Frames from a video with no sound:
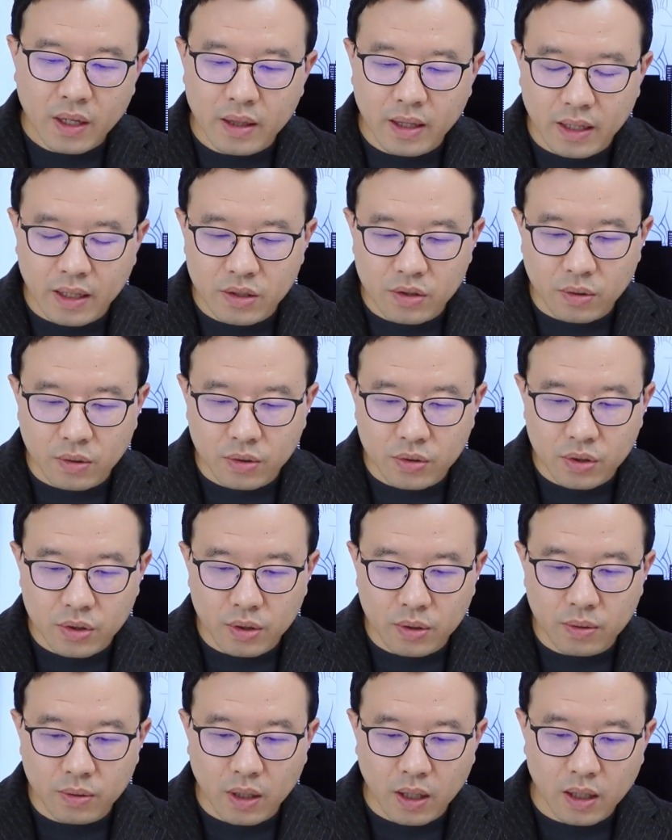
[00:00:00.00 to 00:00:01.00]
That's
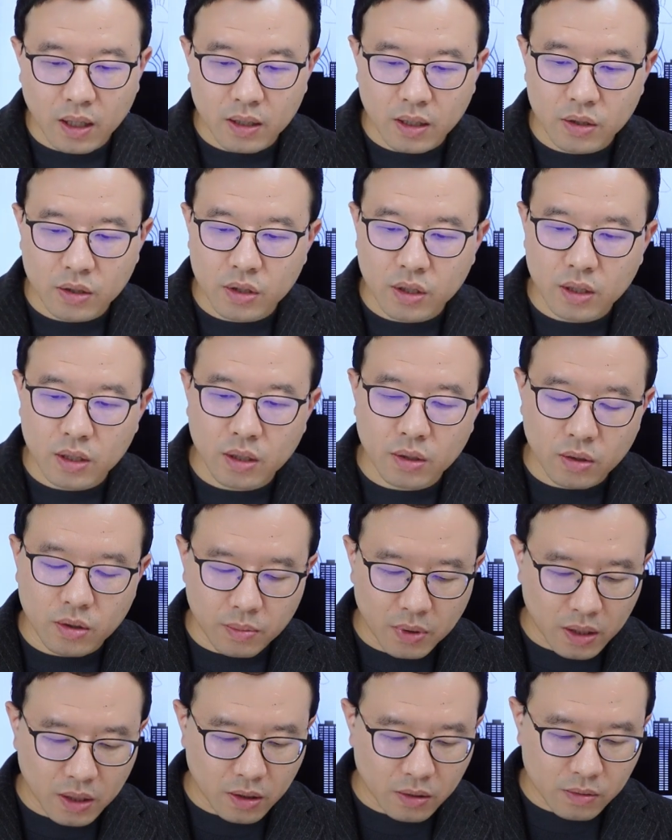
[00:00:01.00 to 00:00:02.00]
also interesting to
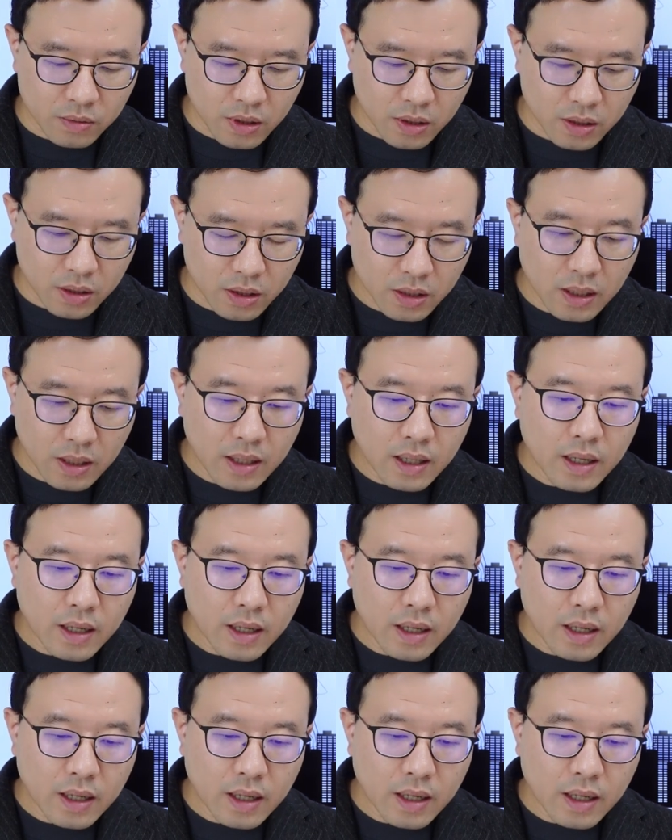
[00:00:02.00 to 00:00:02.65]
be noticed.